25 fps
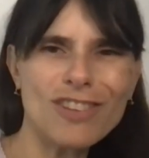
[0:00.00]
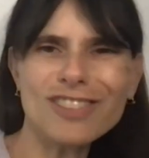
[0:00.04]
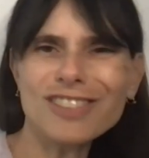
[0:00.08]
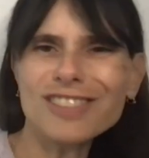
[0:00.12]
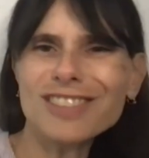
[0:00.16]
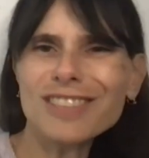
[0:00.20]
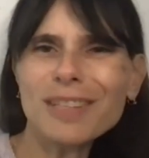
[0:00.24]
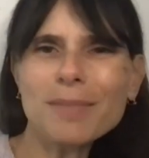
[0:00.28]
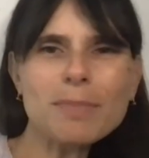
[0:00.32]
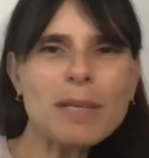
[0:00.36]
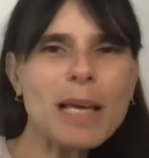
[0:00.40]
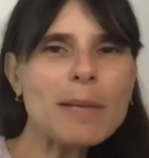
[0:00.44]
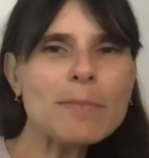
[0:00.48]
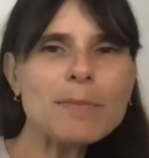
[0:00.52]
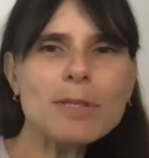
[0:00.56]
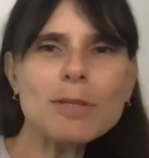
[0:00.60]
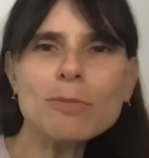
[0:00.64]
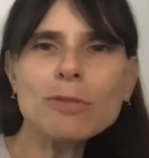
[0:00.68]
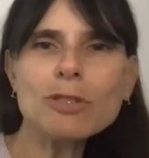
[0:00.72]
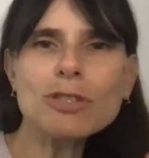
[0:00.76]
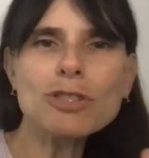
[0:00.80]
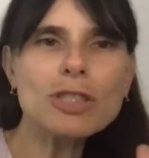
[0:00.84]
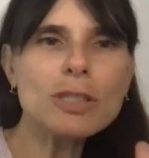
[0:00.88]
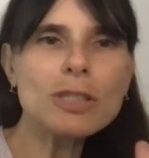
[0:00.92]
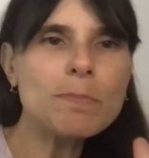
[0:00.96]
And sometimes it
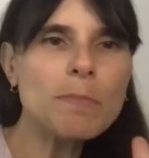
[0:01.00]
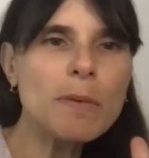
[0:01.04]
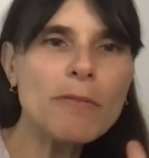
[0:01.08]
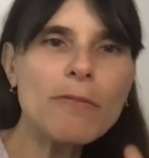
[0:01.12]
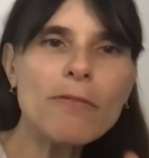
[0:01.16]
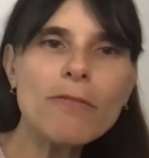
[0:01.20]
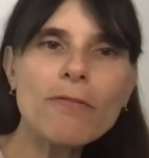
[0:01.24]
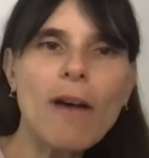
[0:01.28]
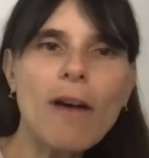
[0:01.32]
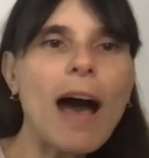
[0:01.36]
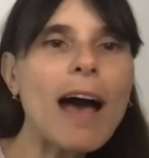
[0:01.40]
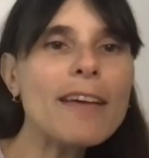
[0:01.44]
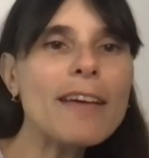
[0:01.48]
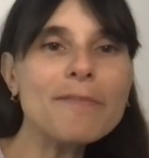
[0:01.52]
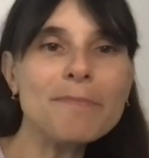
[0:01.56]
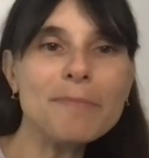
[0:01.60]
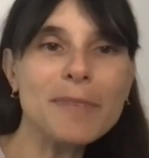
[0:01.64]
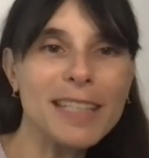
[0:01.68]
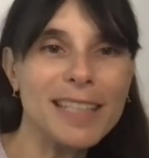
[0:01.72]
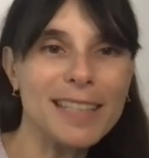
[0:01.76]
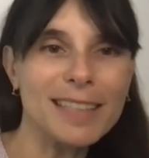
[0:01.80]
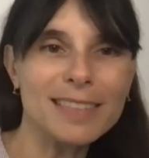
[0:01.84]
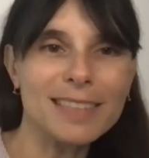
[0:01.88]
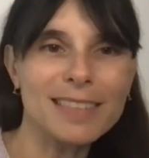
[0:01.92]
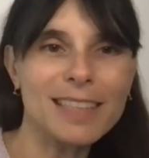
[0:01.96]
would just be 5
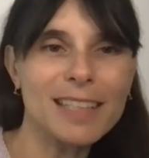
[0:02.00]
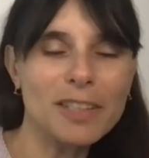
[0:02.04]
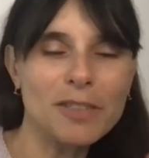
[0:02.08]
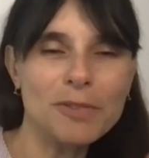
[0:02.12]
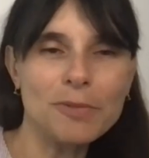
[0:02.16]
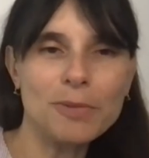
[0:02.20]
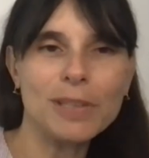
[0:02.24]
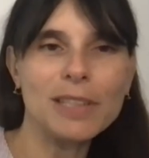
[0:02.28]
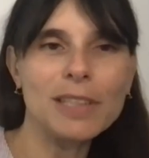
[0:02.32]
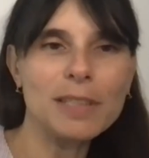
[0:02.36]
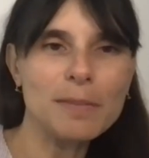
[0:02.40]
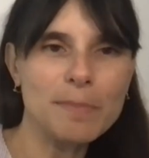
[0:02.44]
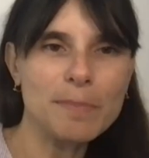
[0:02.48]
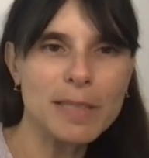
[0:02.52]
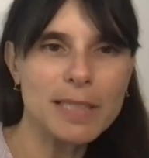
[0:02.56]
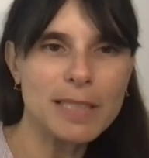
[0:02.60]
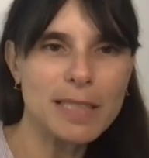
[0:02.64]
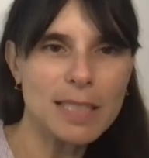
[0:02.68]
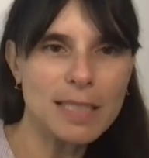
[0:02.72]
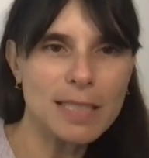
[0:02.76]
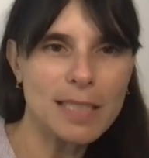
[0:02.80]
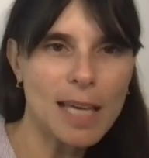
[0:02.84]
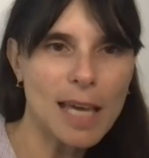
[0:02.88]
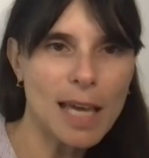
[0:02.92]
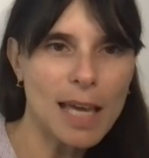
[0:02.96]
minutes on a really
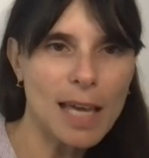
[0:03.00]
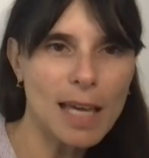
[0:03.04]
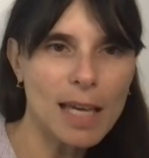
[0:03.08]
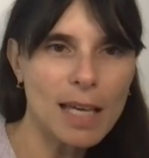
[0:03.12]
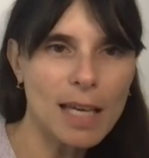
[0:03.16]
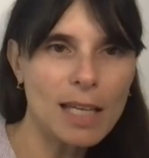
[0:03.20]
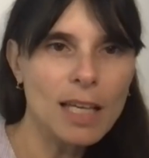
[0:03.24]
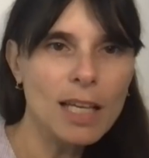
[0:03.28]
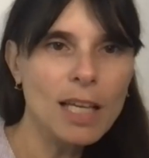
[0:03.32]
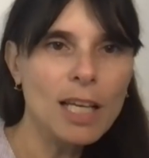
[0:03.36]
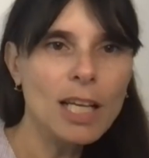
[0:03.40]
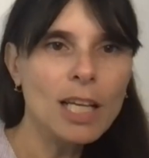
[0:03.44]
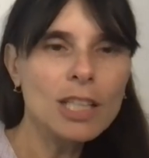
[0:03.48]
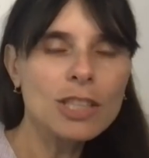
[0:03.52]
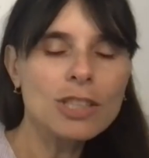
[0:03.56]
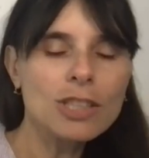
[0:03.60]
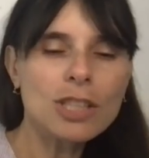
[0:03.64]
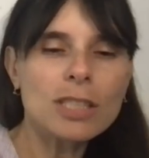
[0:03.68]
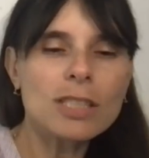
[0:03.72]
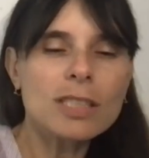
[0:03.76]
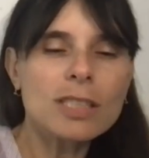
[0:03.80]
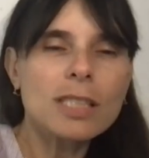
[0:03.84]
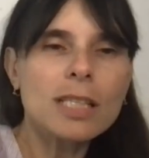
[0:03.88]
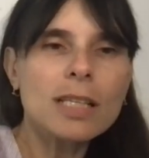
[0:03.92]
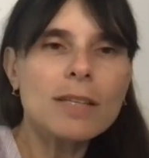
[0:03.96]
busy day
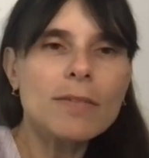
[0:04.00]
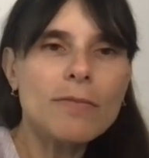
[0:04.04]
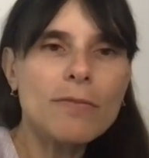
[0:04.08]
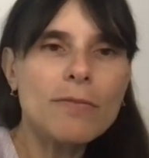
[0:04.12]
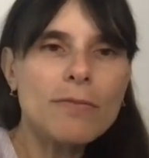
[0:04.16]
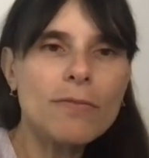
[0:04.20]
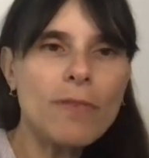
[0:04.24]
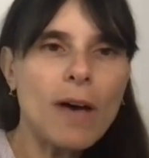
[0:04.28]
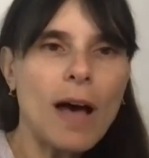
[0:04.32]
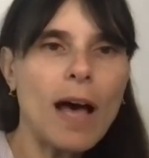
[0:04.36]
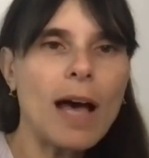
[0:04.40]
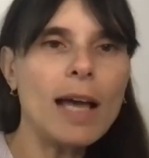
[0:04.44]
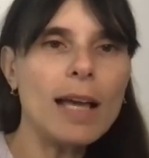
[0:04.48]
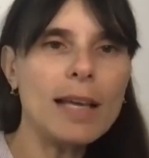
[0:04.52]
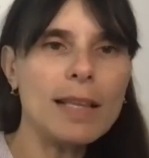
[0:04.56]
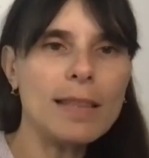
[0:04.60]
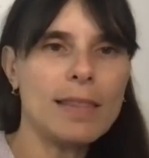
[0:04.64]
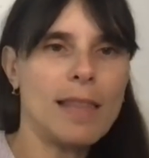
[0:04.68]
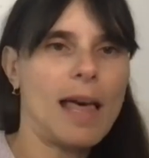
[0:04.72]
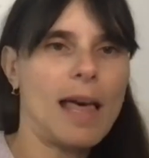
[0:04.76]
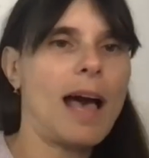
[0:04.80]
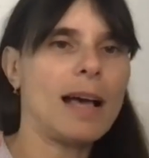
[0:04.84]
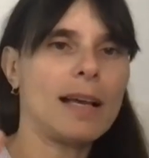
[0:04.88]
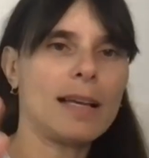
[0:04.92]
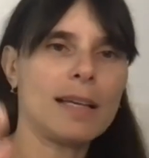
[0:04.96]
just to
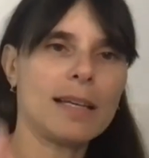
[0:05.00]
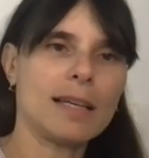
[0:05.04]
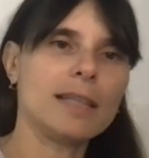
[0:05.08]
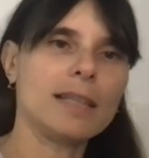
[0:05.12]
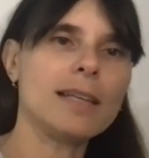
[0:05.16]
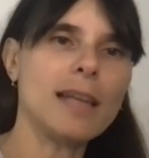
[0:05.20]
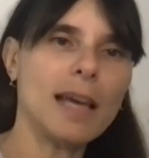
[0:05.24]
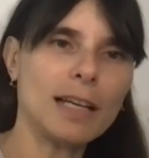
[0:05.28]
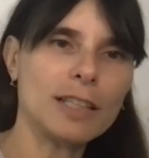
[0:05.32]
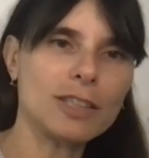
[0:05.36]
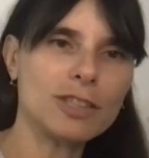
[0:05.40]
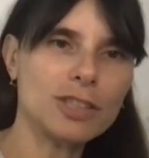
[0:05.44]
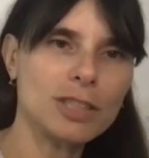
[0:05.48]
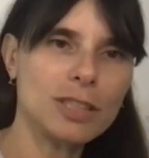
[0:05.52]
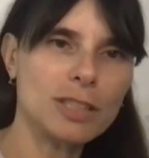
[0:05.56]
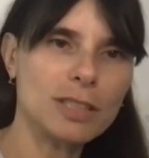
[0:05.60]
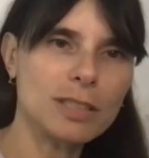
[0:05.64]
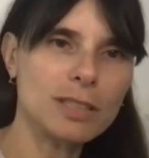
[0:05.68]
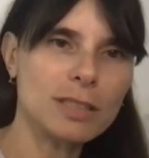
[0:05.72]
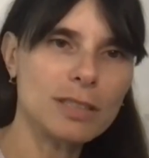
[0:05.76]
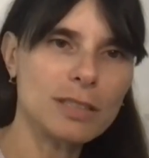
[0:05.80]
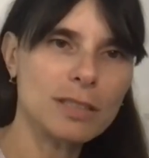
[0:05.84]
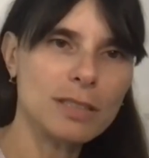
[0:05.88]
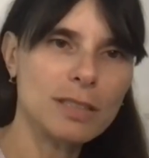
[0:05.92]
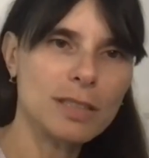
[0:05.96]
find that
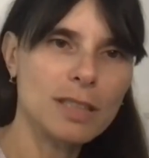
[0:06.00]
connection.